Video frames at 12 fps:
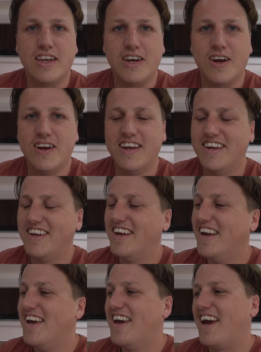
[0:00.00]
you know,
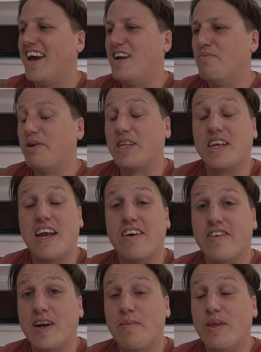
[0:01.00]
and picked the
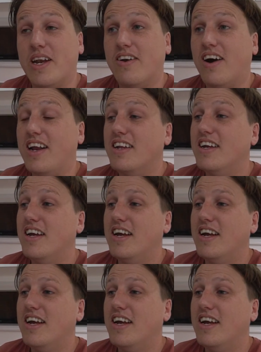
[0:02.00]
Caravan up that night.